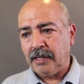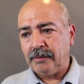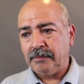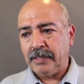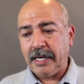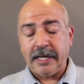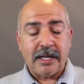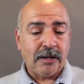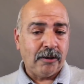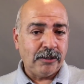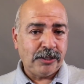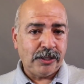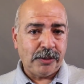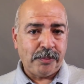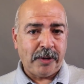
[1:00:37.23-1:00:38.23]
and it goes
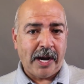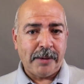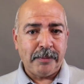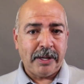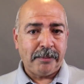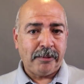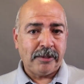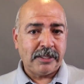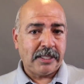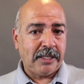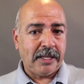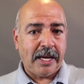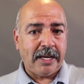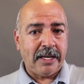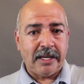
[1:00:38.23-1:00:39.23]
to the Prime members, and
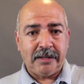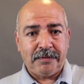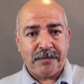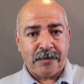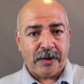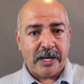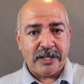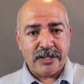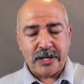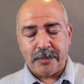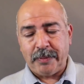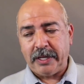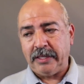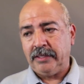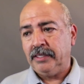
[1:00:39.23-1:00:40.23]
they get free shipping.